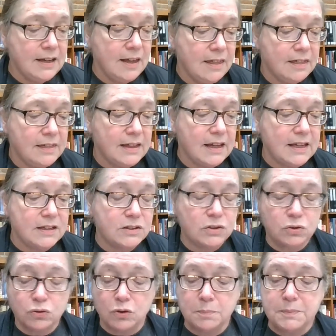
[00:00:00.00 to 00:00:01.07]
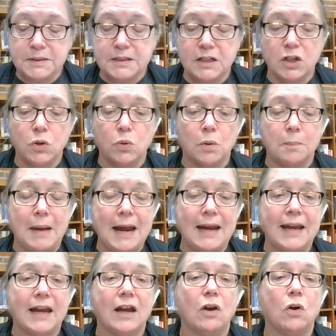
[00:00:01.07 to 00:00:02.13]
The strips that you are
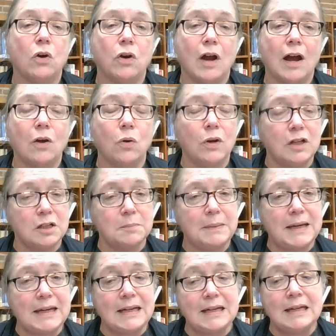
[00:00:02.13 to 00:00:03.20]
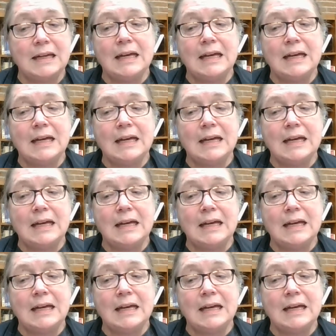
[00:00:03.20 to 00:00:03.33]
making are not going to be